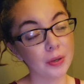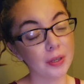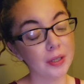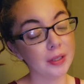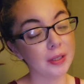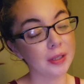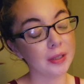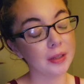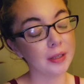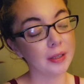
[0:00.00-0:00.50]
one
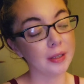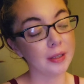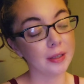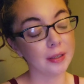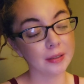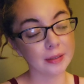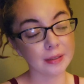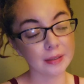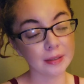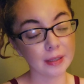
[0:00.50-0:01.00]
of the
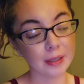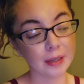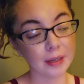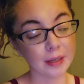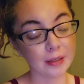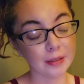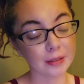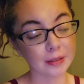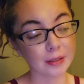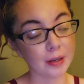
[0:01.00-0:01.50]
things that
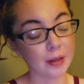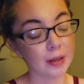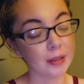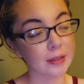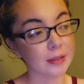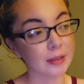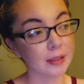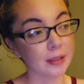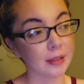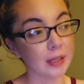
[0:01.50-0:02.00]
is
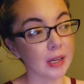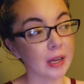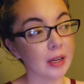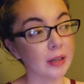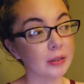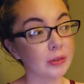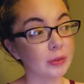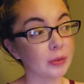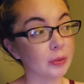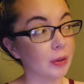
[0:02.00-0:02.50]
causing a lot
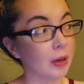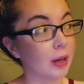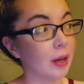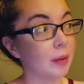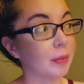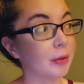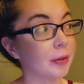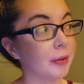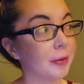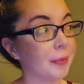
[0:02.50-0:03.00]
of
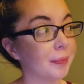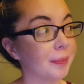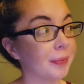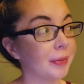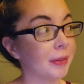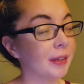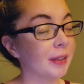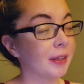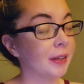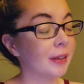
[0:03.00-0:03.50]
trauma.
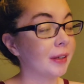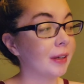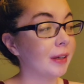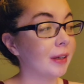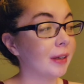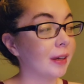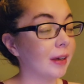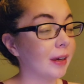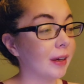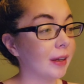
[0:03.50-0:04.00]

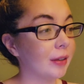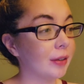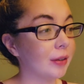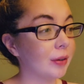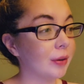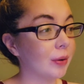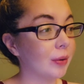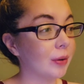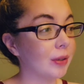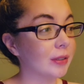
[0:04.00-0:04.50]
And, you
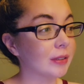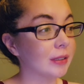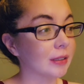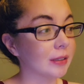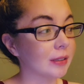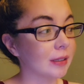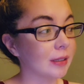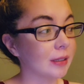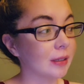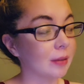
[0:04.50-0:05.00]
know, as an
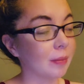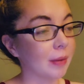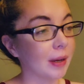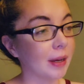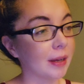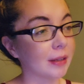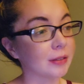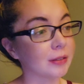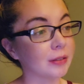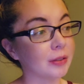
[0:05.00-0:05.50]
ascended
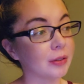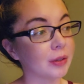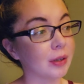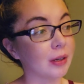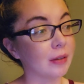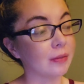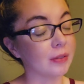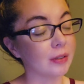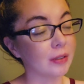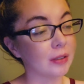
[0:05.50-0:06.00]
master, you
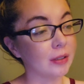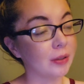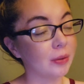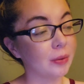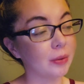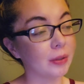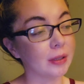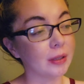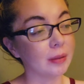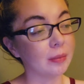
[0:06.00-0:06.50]
have to deal
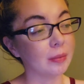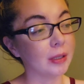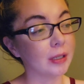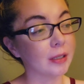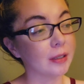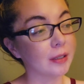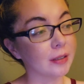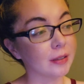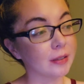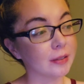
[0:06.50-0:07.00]
with it
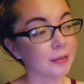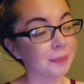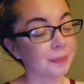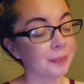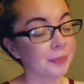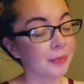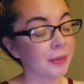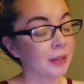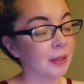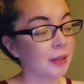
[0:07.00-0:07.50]
because
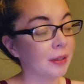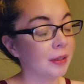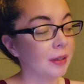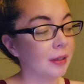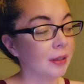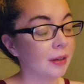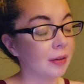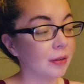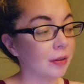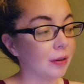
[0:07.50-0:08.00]

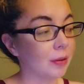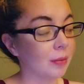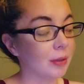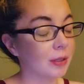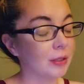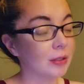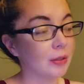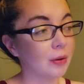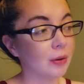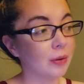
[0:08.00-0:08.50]
um,
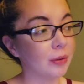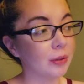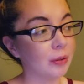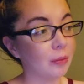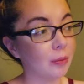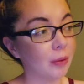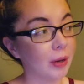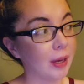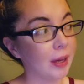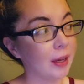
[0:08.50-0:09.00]
it's the only
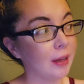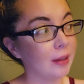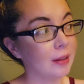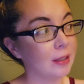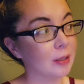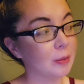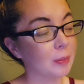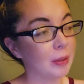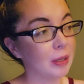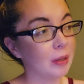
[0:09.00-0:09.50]
way
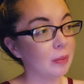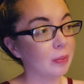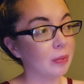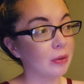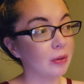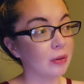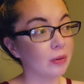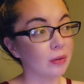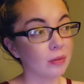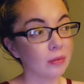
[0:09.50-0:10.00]
these
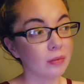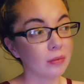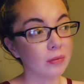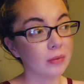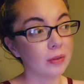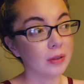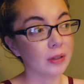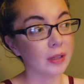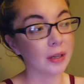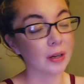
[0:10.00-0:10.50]
people
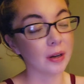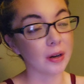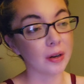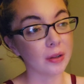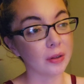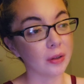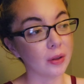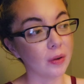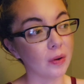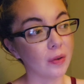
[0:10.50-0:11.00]
that are on
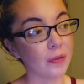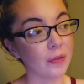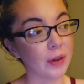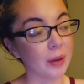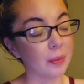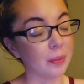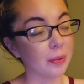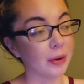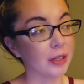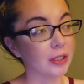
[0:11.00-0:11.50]
a lower
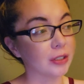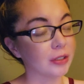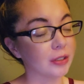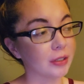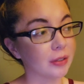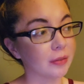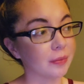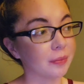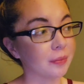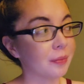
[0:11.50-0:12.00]

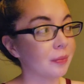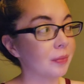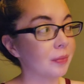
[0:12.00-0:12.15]
vibration